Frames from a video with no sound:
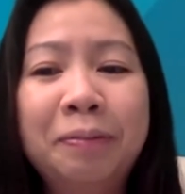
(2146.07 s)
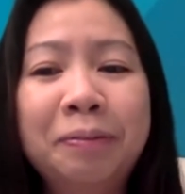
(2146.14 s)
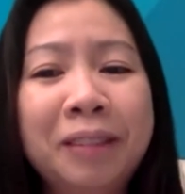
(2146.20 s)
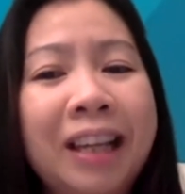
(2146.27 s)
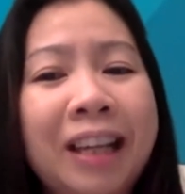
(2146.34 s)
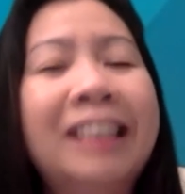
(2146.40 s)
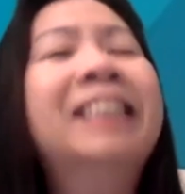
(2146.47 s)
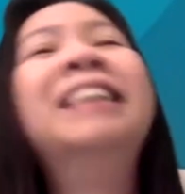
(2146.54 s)

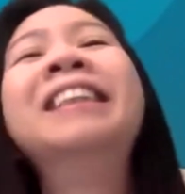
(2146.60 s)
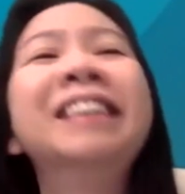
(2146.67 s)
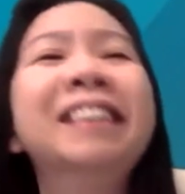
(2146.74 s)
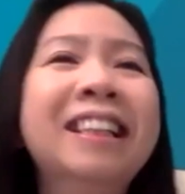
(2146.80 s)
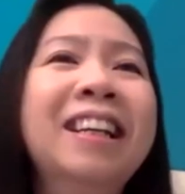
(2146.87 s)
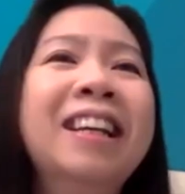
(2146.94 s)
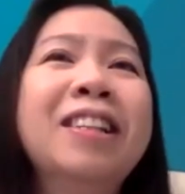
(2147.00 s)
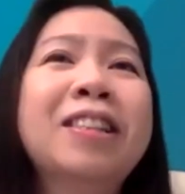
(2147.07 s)
Yeah.
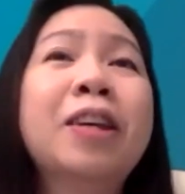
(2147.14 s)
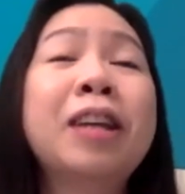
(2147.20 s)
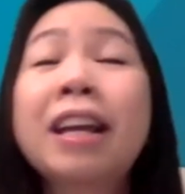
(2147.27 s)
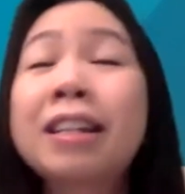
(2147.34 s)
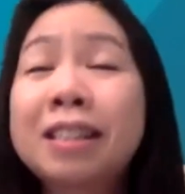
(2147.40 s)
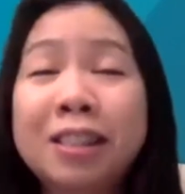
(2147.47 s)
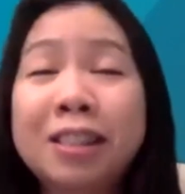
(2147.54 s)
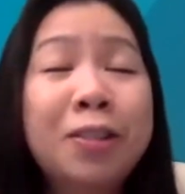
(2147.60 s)
So
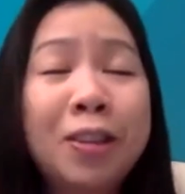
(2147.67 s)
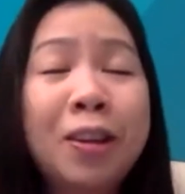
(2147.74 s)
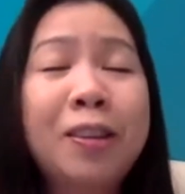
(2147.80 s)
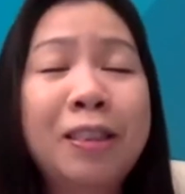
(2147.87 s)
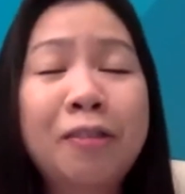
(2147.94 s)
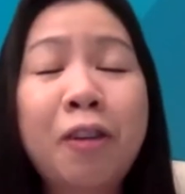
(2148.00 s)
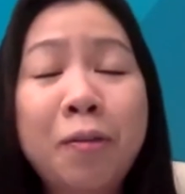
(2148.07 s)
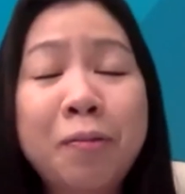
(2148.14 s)
yes, so
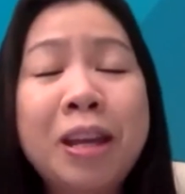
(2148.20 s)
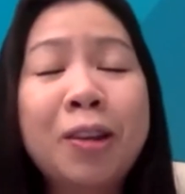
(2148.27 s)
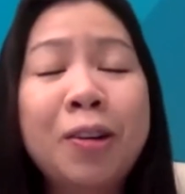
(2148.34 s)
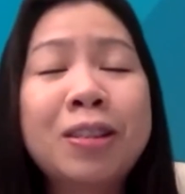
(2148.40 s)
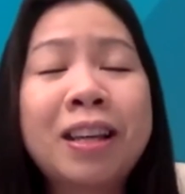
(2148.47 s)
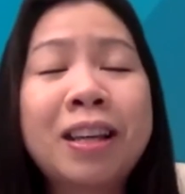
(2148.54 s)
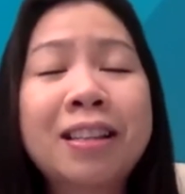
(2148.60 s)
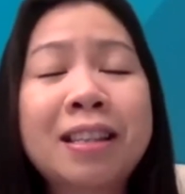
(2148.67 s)
for me,
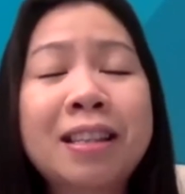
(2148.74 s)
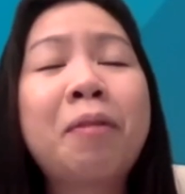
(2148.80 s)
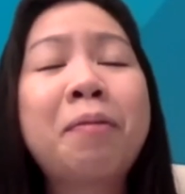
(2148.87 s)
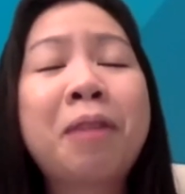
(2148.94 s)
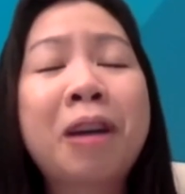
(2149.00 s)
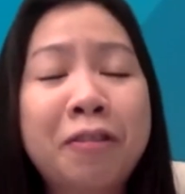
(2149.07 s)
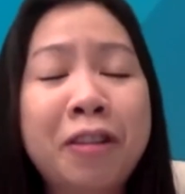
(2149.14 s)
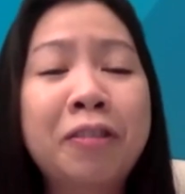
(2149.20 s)
those are some of
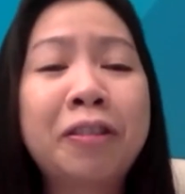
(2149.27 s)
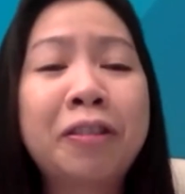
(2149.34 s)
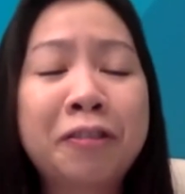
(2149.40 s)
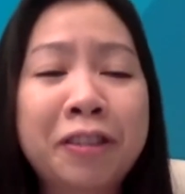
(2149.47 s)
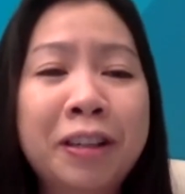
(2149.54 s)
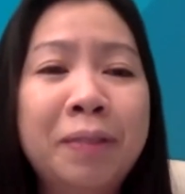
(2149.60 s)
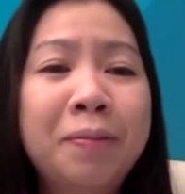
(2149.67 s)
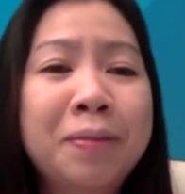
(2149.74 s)
my favorite
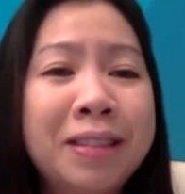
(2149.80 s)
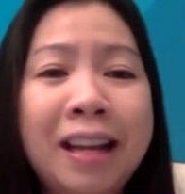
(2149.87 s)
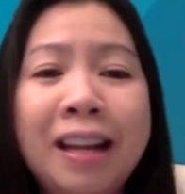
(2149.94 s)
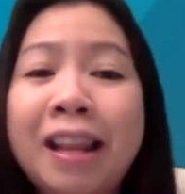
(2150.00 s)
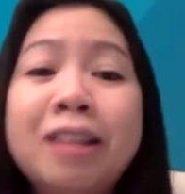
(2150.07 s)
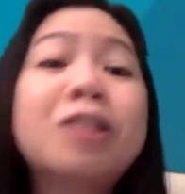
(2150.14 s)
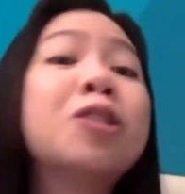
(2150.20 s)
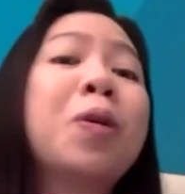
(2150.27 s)
films,
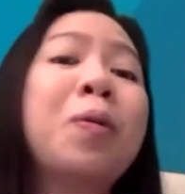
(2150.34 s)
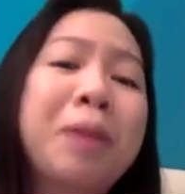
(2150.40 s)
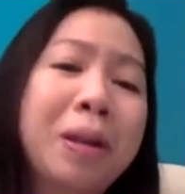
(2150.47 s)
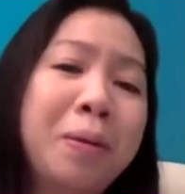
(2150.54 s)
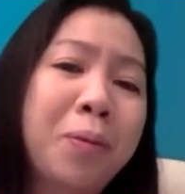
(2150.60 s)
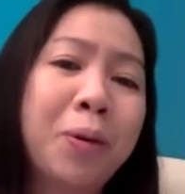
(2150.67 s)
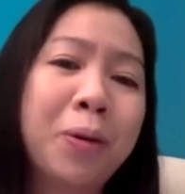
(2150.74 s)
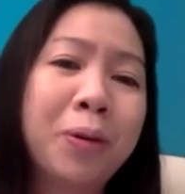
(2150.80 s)
and there's so
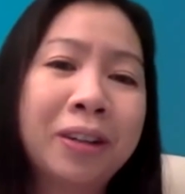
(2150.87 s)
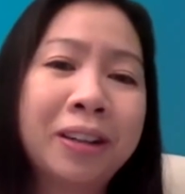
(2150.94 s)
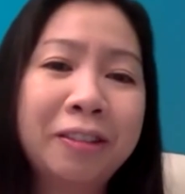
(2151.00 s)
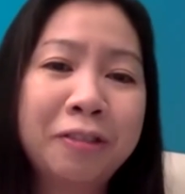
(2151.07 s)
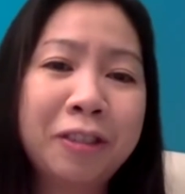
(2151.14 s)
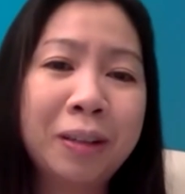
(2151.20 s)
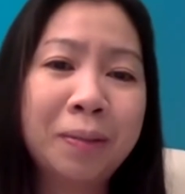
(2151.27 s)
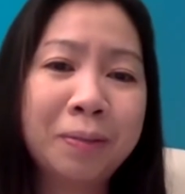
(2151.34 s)
many more
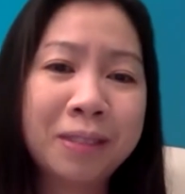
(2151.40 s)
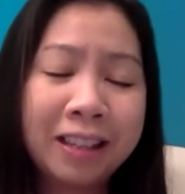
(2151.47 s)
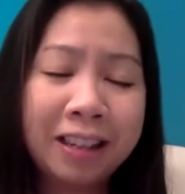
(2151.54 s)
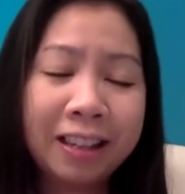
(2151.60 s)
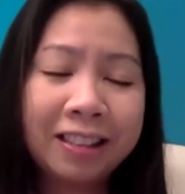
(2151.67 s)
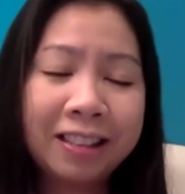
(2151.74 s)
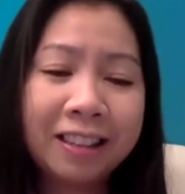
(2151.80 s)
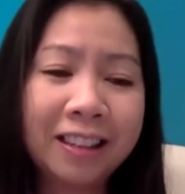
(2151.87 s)
films
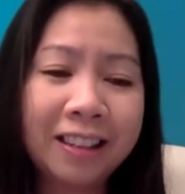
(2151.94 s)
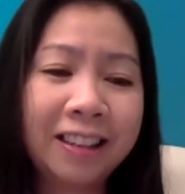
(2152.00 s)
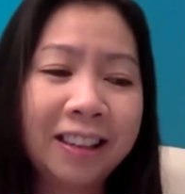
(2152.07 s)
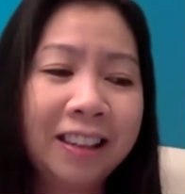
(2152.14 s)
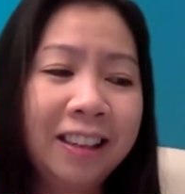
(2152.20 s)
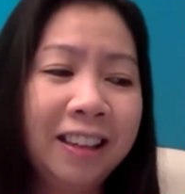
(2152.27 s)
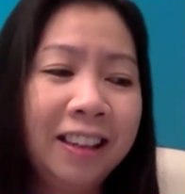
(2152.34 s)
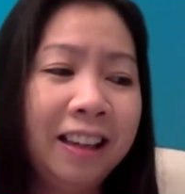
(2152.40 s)
that
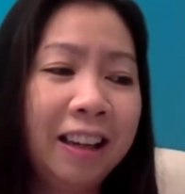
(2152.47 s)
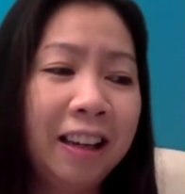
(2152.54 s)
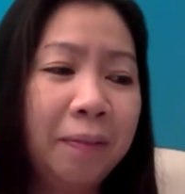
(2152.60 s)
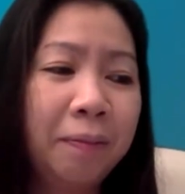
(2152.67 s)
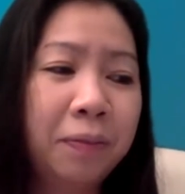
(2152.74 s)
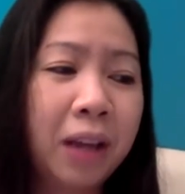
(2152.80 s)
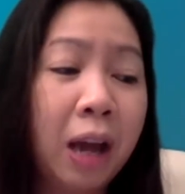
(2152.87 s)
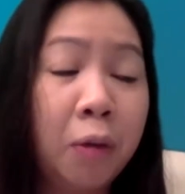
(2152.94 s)

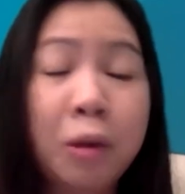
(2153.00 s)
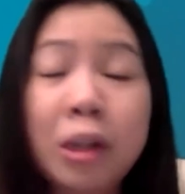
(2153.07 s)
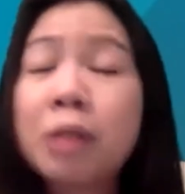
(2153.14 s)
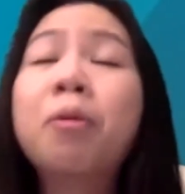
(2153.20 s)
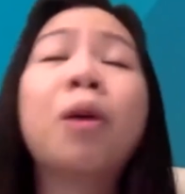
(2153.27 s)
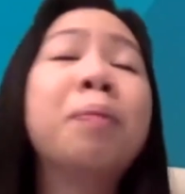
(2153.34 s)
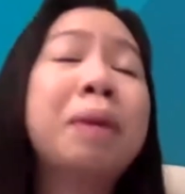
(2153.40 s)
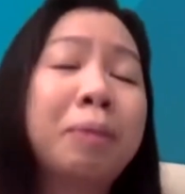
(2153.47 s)
I wish
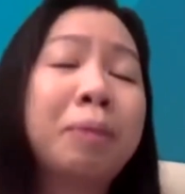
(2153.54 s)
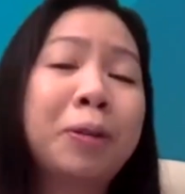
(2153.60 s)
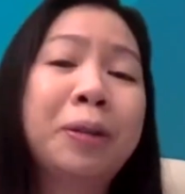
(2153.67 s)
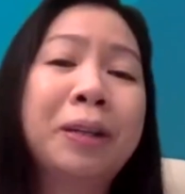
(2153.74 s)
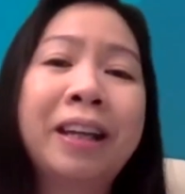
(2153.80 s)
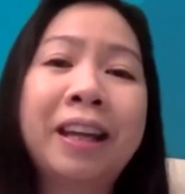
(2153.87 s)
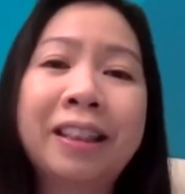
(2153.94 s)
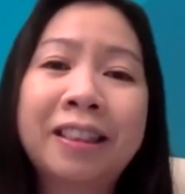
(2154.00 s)
more people
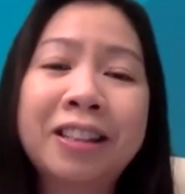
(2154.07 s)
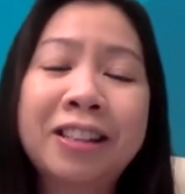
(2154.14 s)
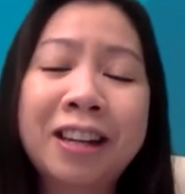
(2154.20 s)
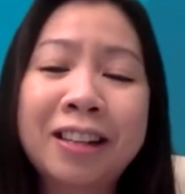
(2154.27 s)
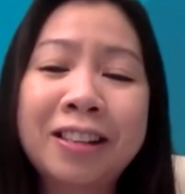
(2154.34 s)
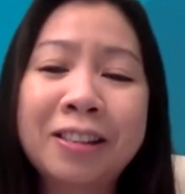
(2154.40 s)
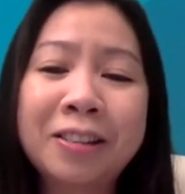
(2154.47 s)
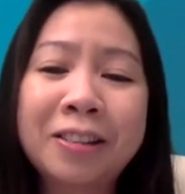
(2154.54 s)
could get the
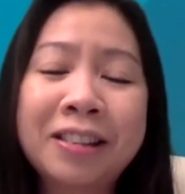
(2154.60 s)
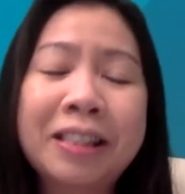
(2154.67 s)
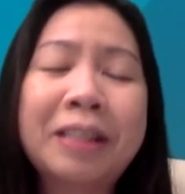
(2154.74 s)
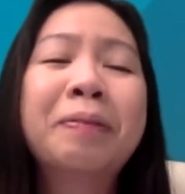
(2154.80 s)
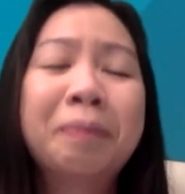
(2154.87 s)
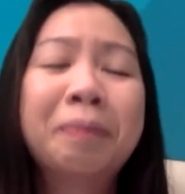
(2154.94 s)
chance to see.